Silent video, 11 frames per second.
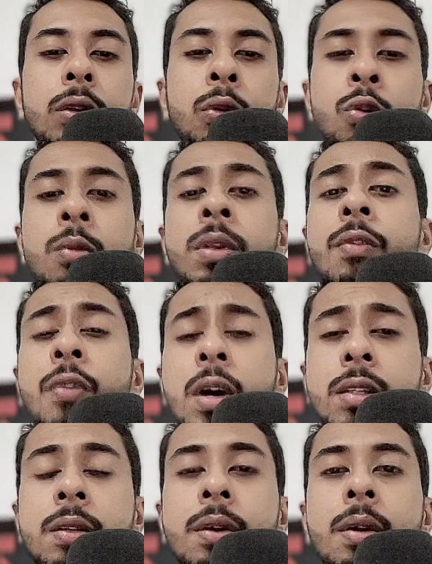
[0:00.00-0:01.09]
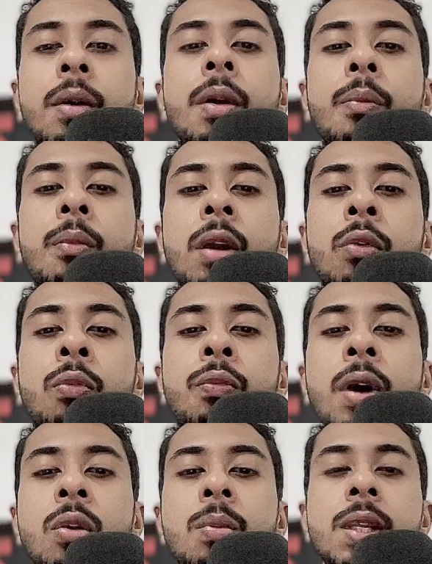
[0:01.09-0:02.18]
Those will be the first. But
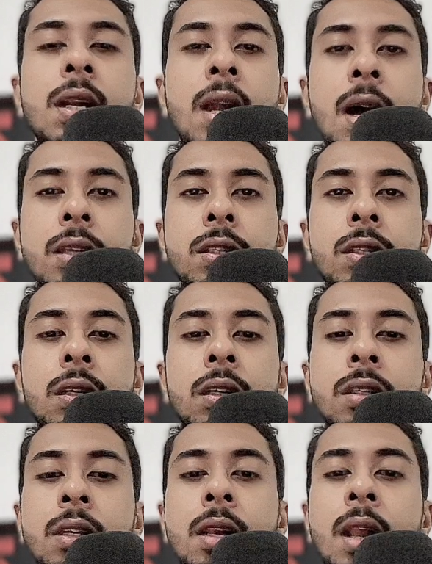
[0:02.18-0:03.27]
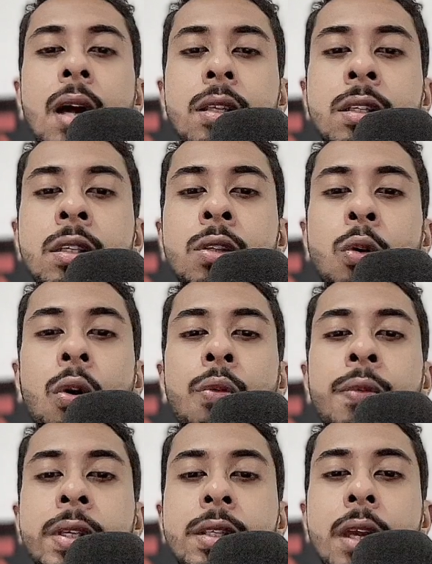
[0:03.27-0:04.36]
what will be the last? The last is
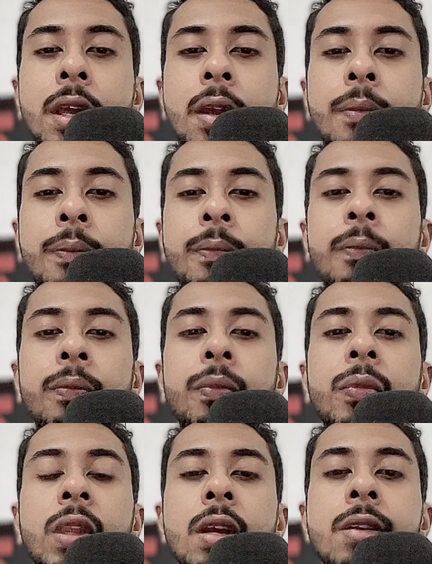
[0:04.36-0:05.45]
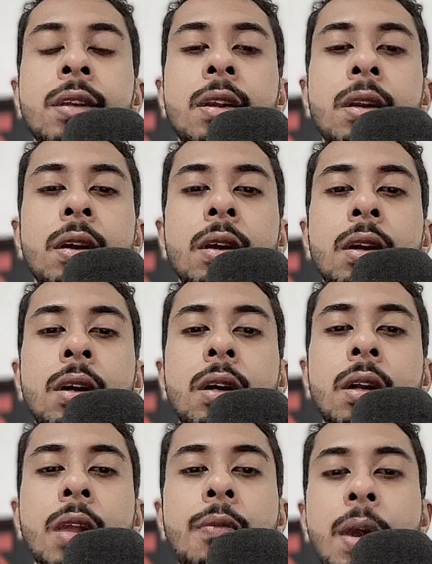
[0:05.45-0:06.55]
always A, isn't it?
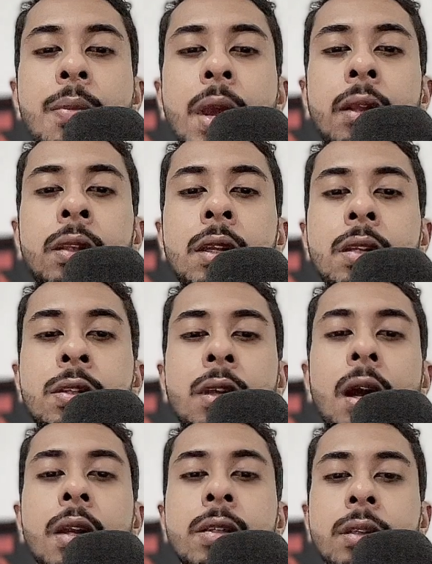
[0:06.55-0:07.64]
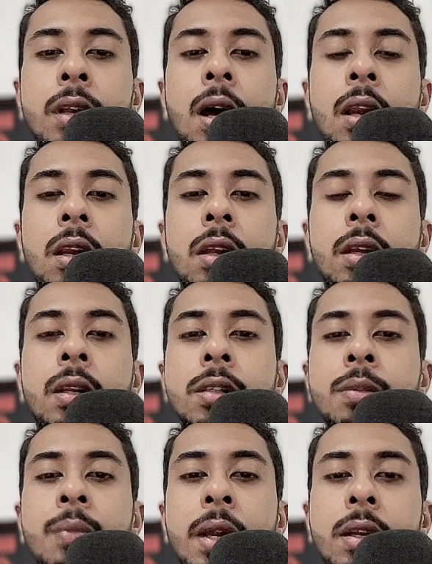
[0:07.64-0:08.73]
If I make these as null, it
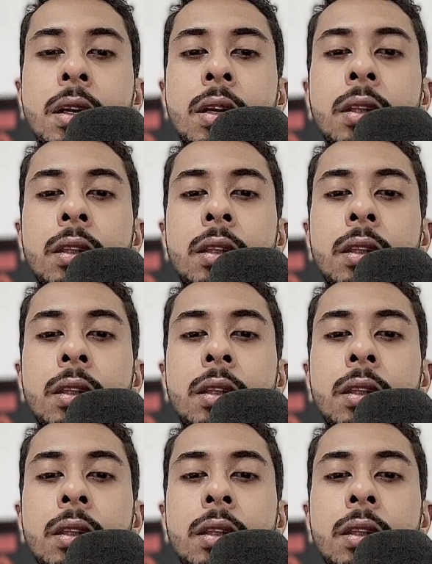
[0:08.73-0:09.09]
doesn't matter.